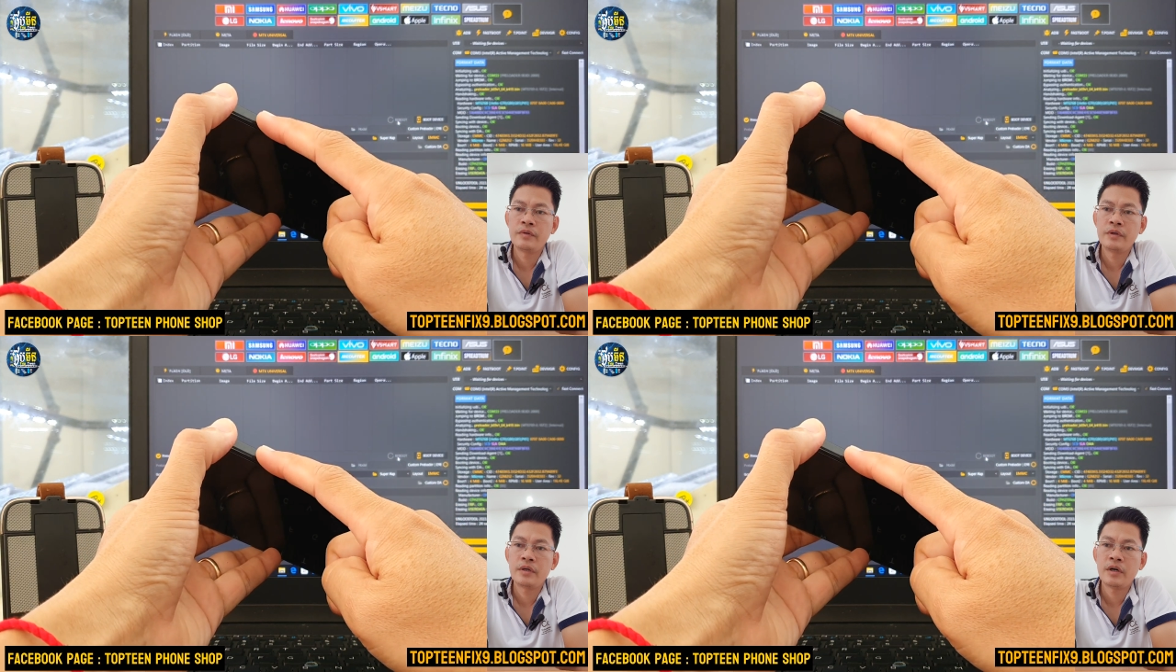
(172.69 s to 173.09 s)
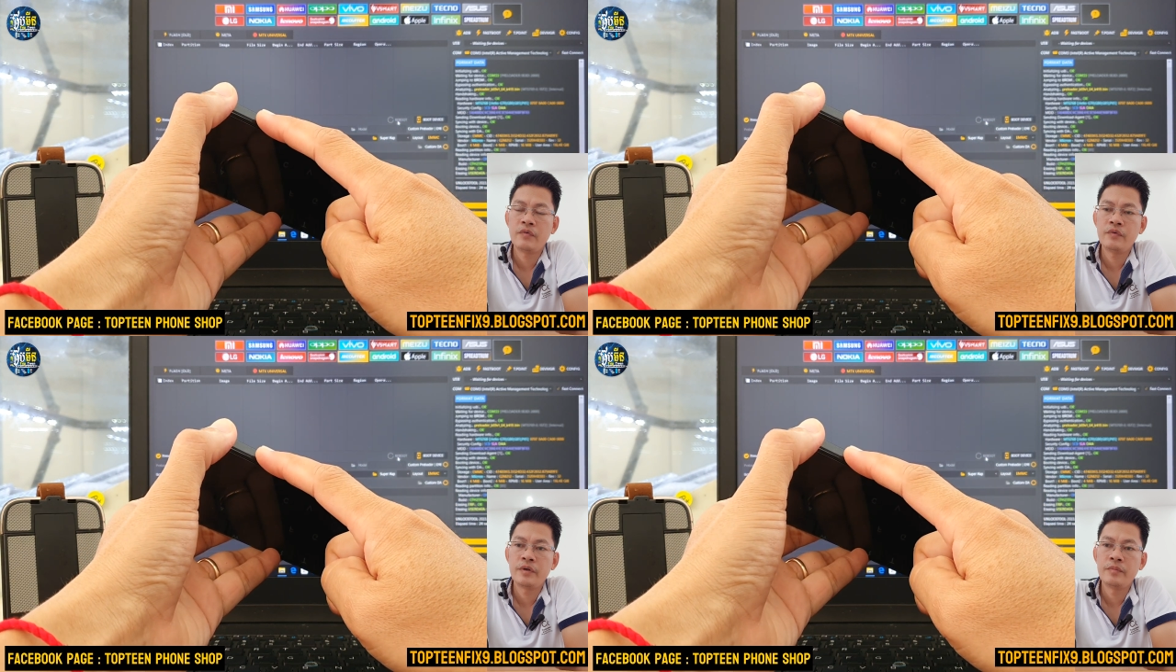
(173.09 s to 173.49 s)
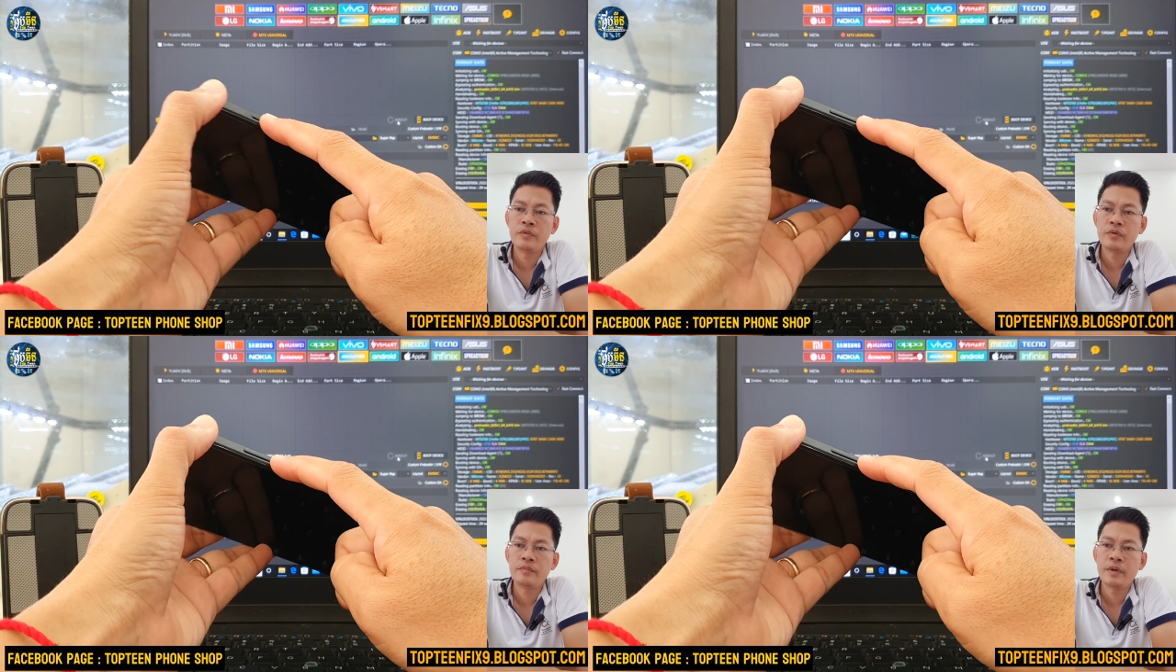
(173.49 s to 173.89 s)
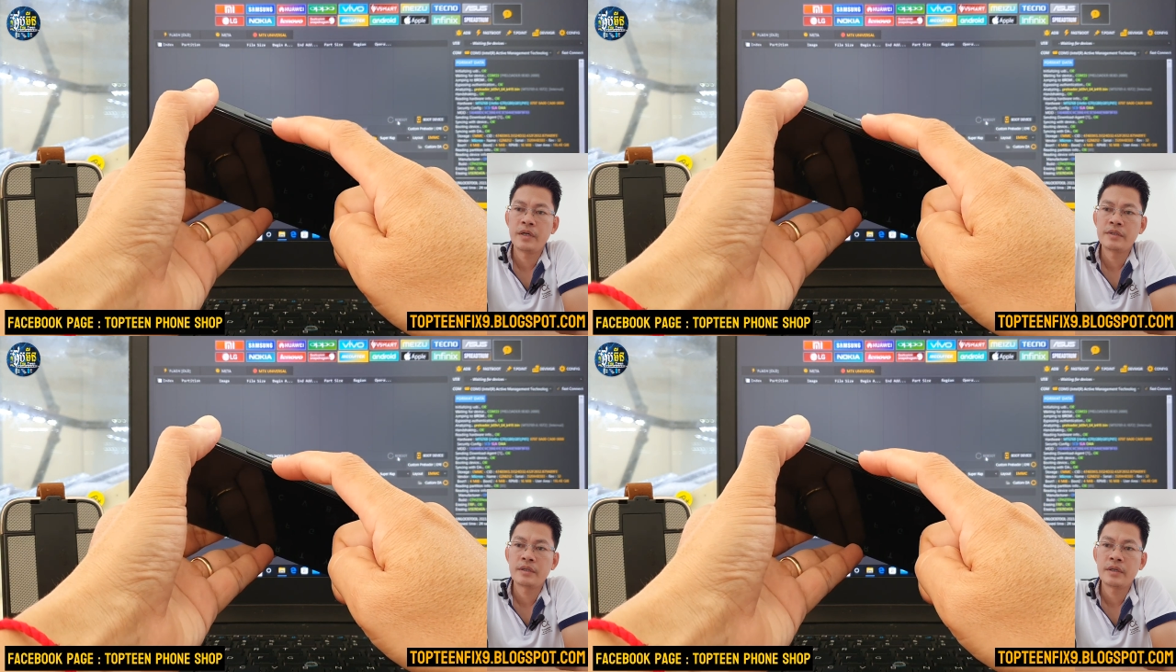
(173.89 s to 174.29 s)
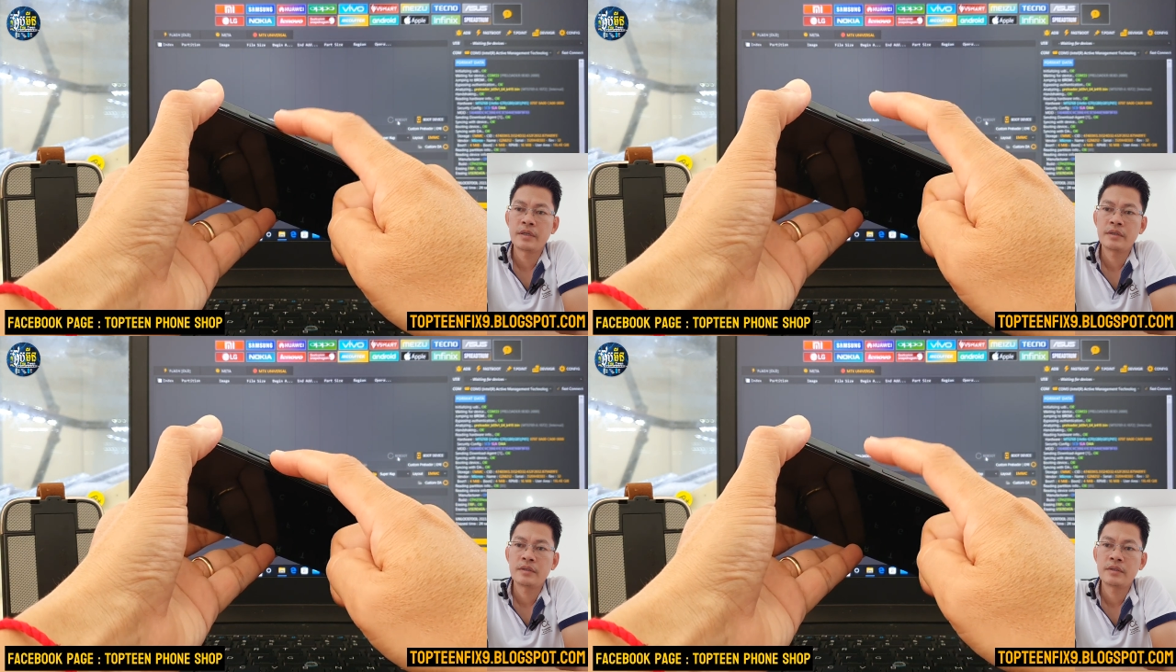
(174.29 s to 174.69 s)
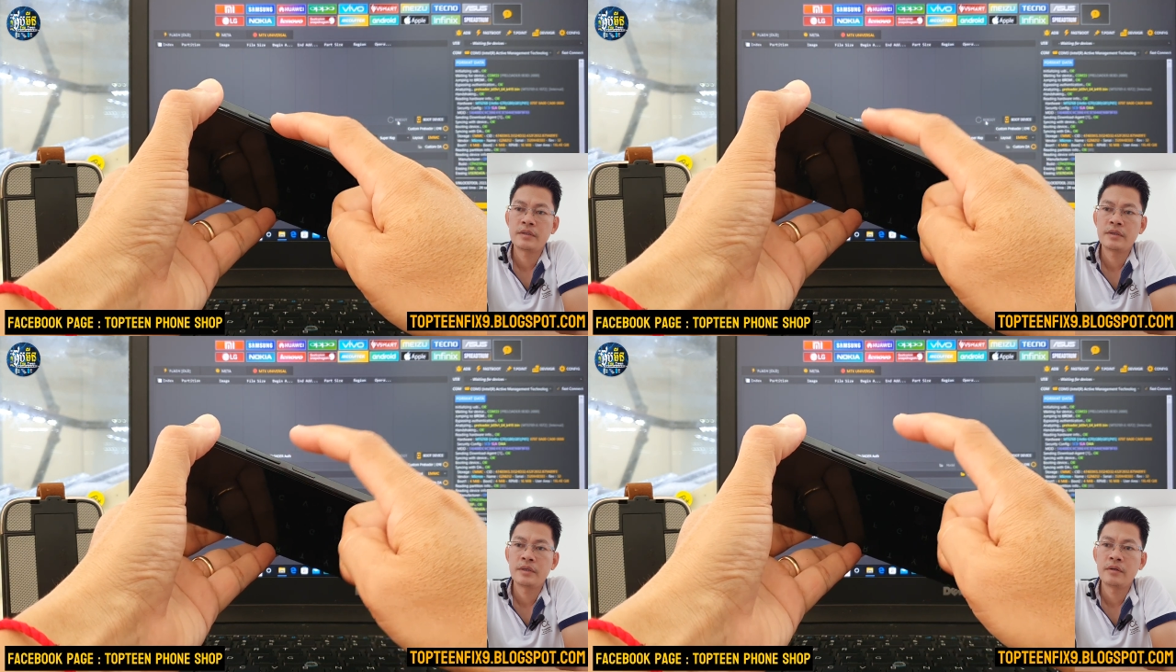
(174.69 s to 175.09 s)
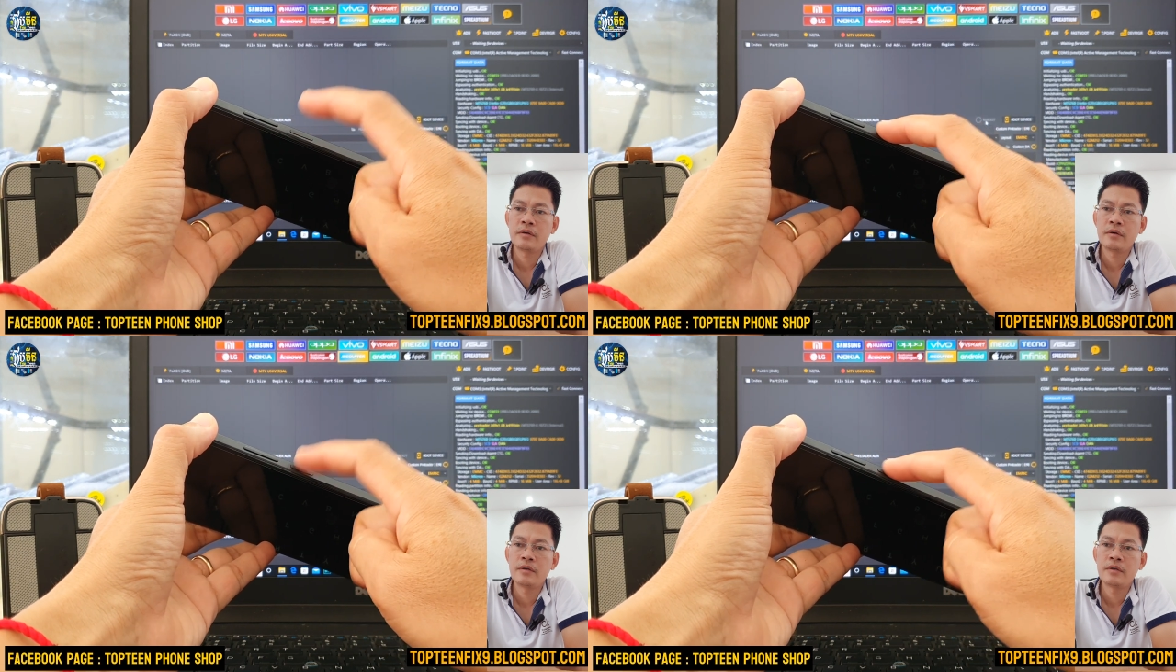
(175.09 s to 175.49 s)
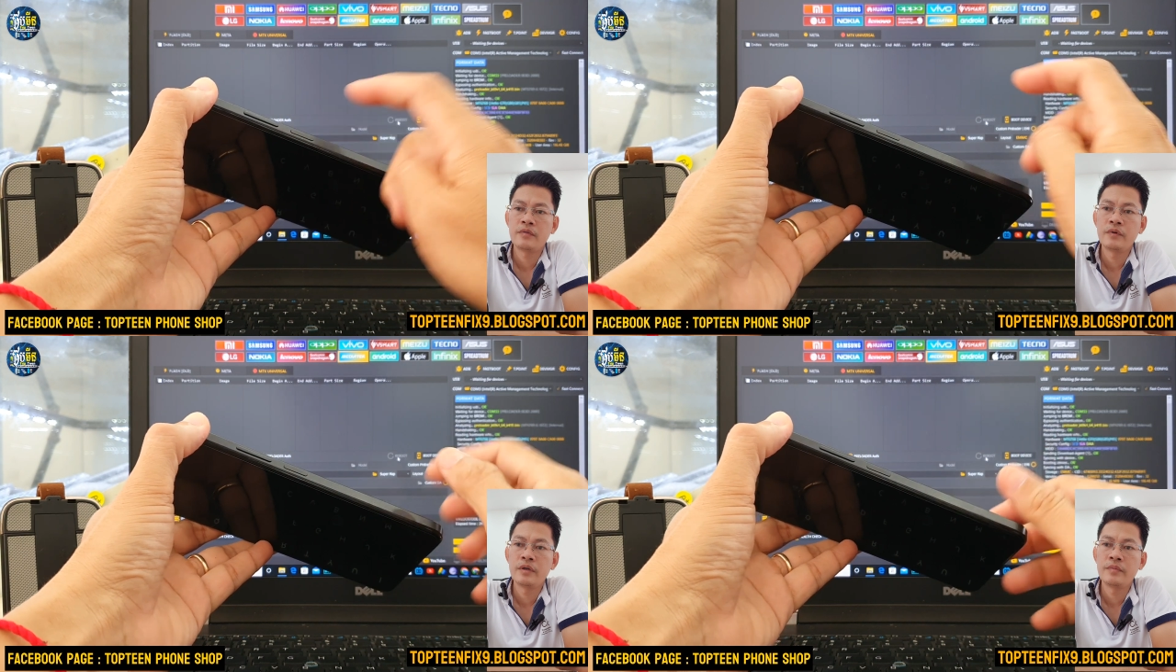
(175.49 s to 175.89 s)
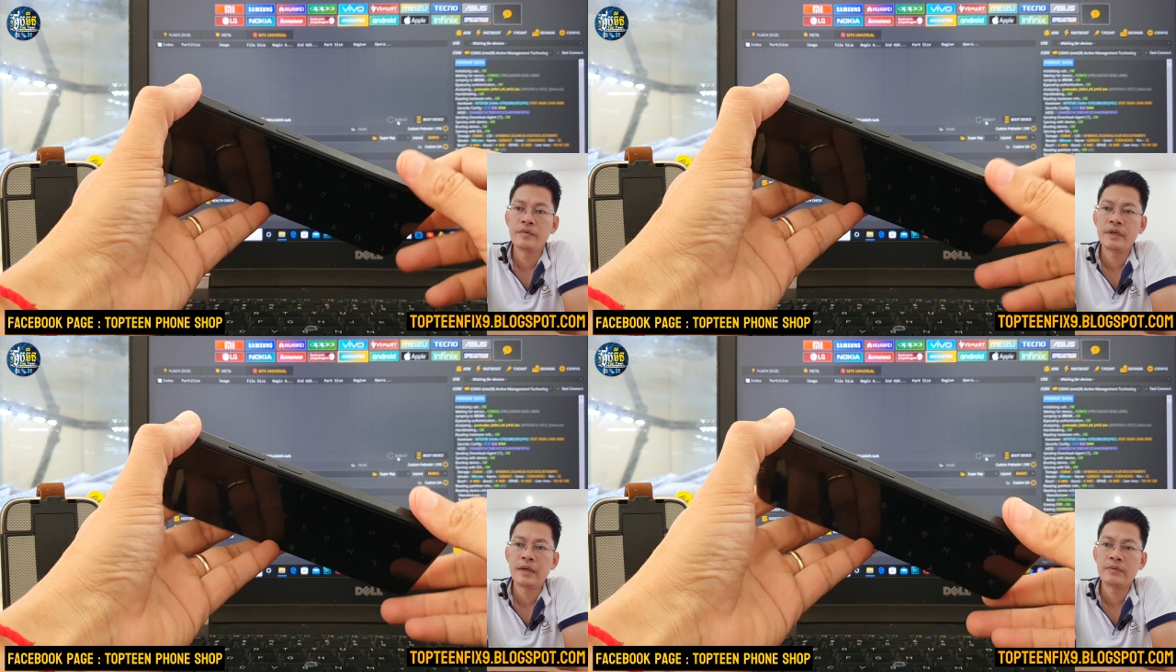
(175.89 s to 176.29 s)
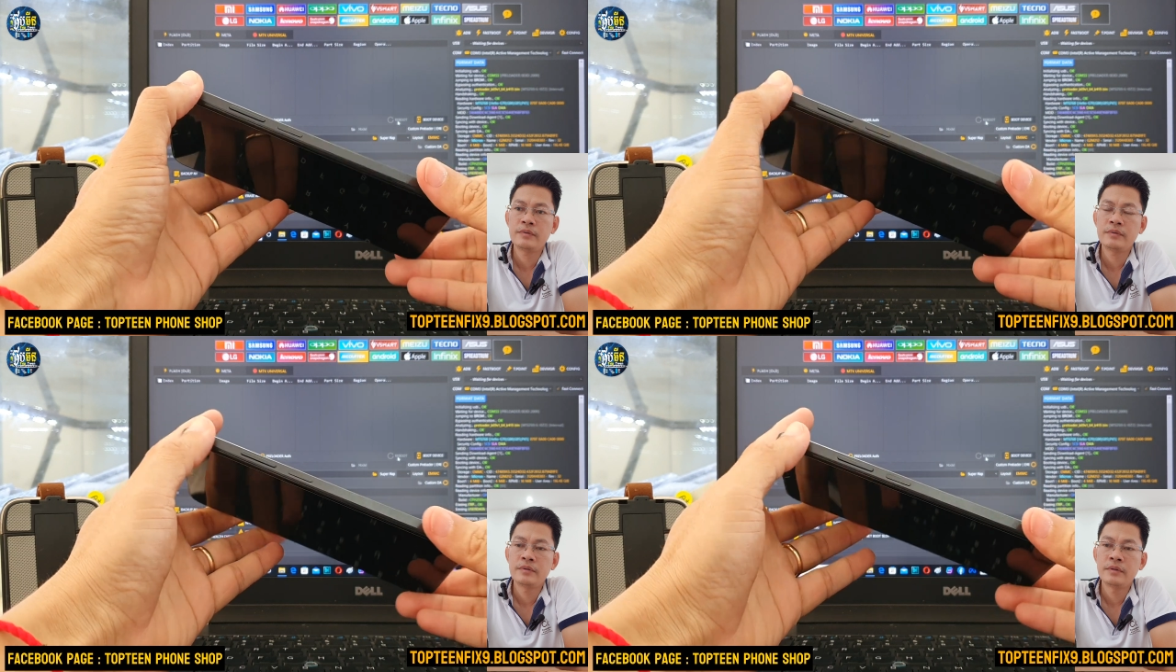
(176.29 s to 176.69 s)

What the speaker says: recovery mode by selecting on the volume down